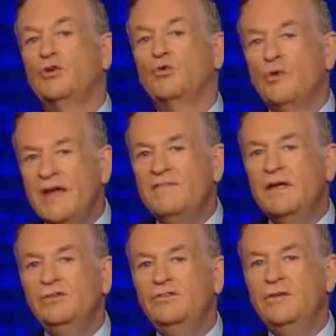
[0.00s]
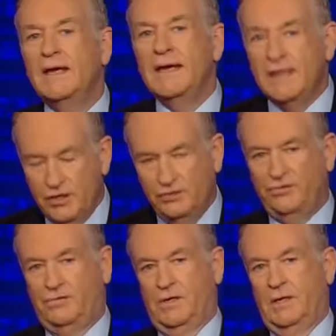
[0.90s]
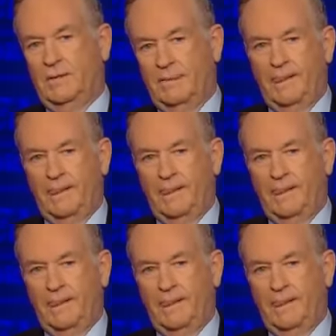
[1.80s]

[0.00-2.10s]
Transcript: grievance industry